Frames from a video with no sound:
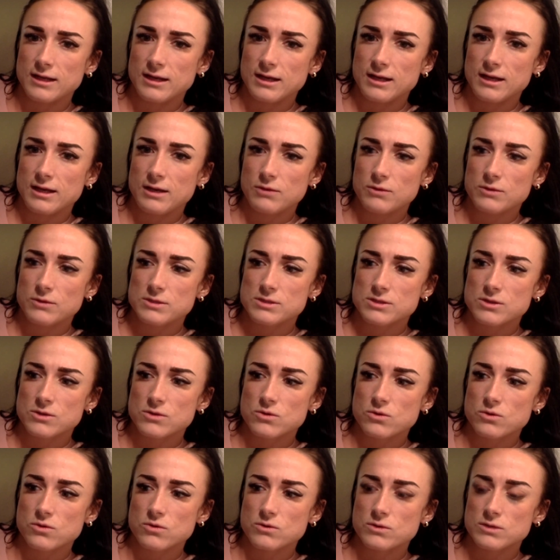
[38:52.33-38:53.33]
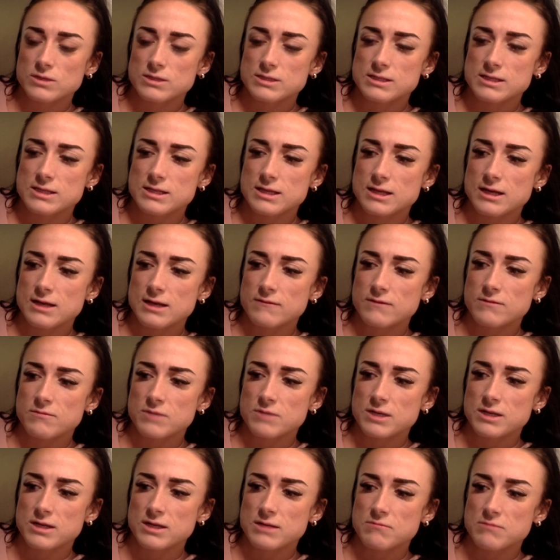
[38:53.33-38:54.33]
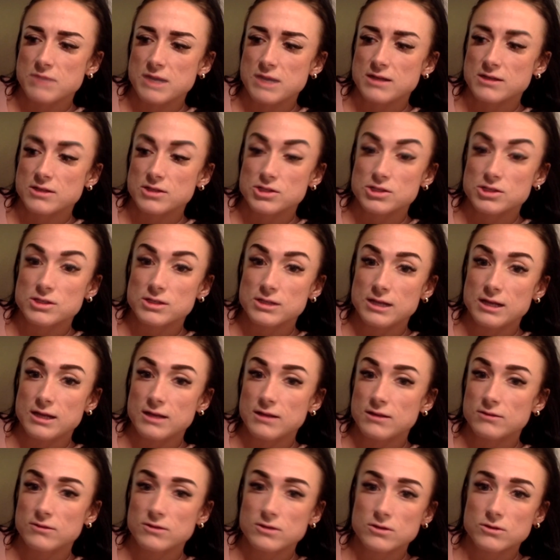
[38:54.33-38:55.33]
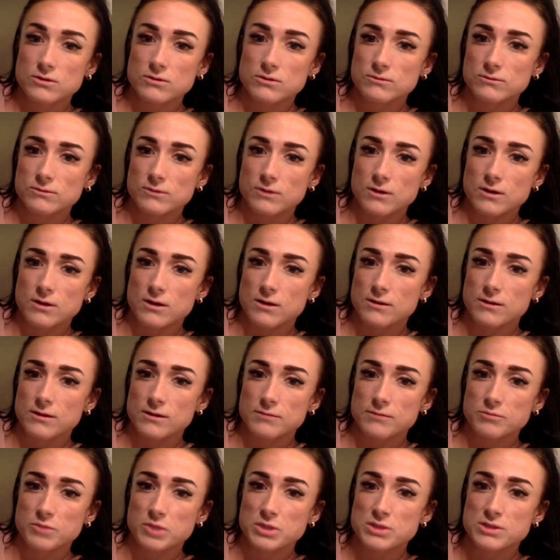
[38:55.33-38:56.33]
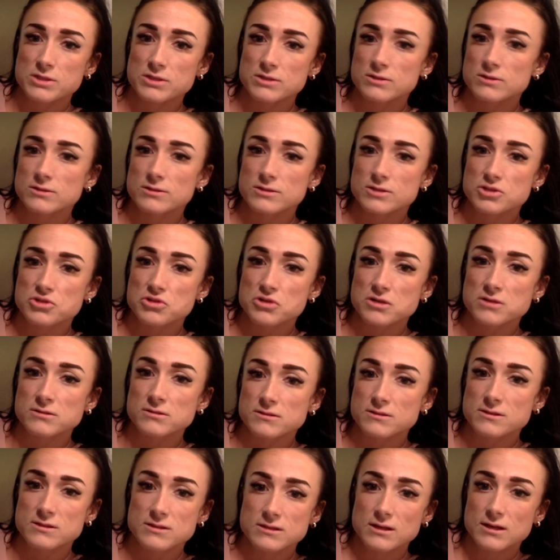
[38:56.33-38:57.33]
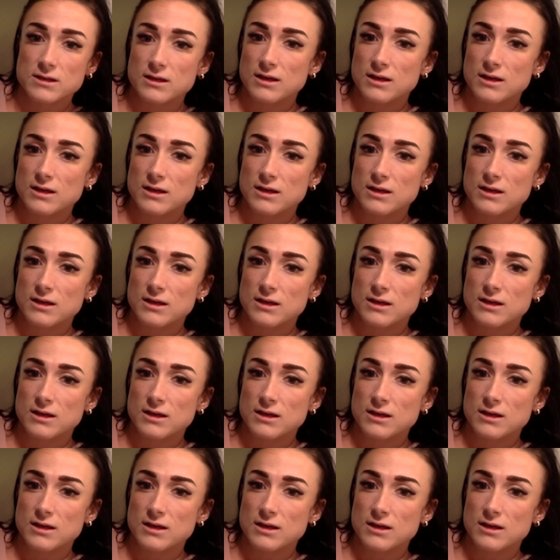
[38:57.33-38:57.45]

it was so cool to see that everybody managed to get through all their personal struggles.